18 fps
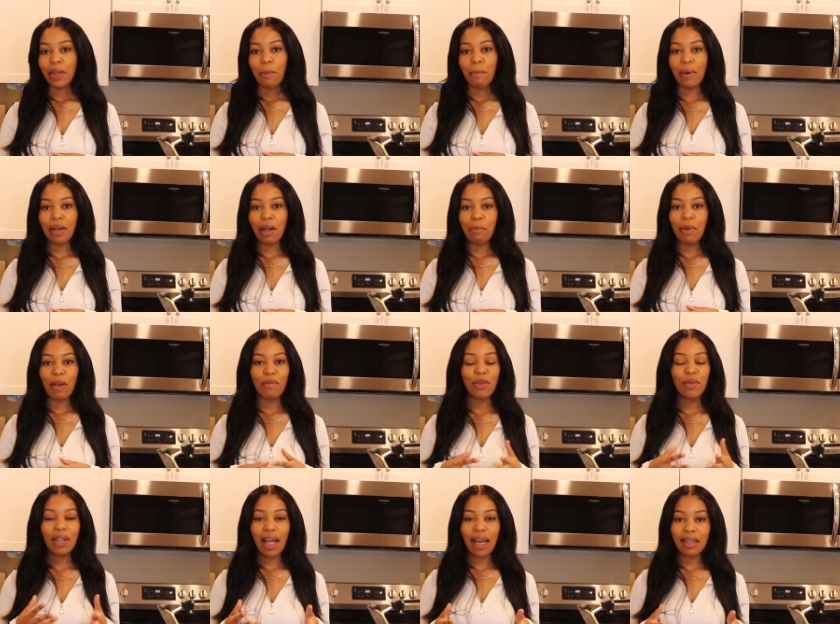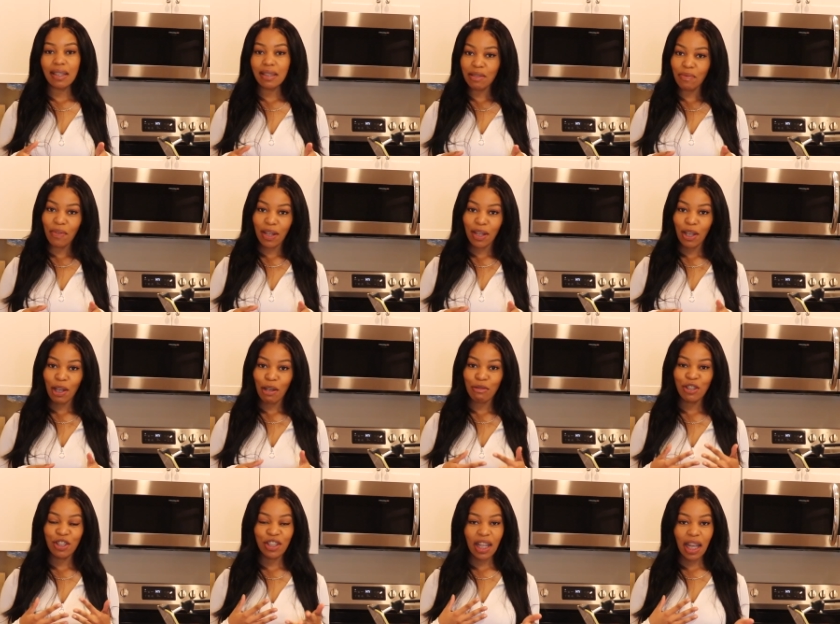But if you like this video,
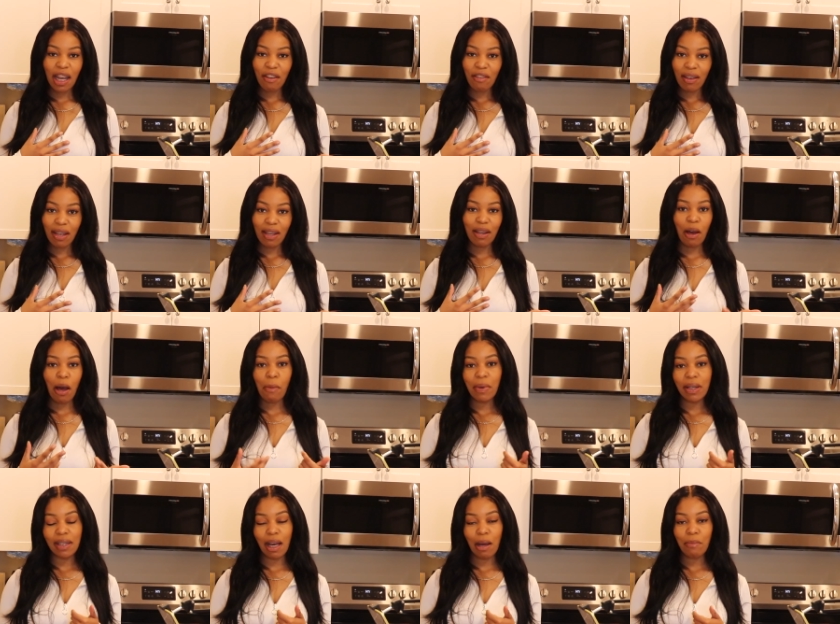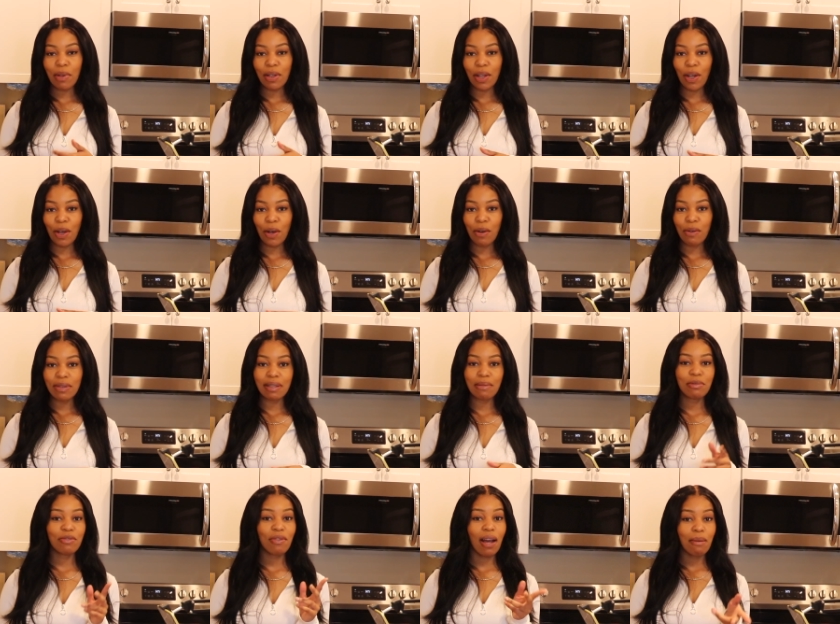share it, comment down below,
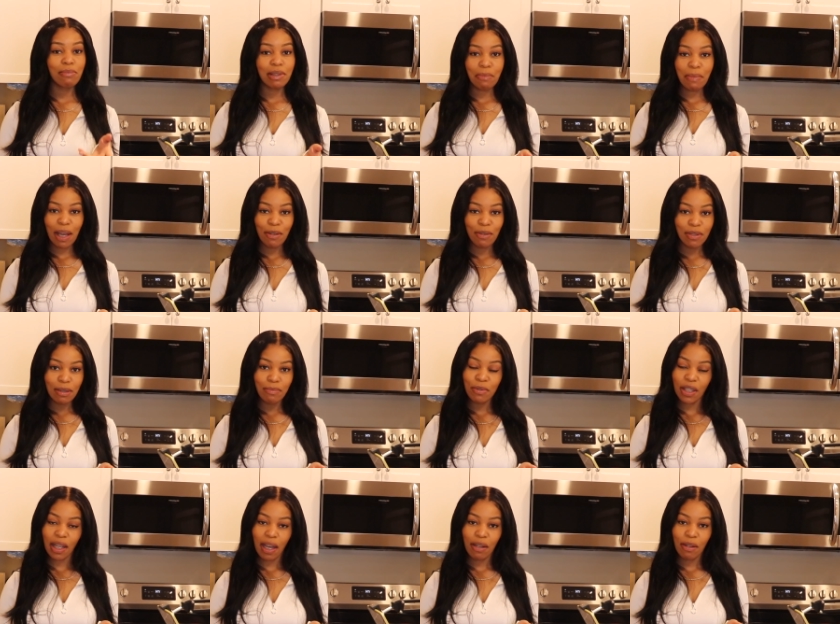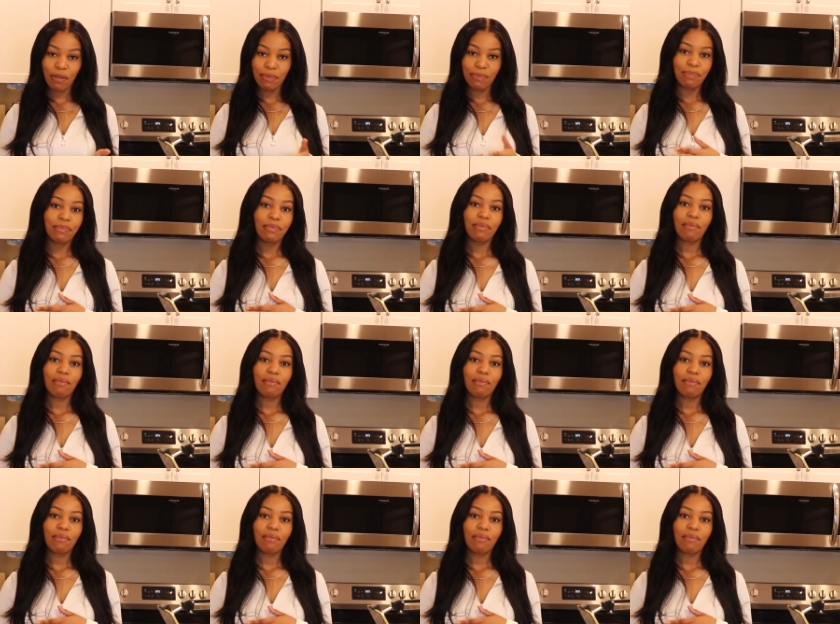subscribe to my YouTube channel,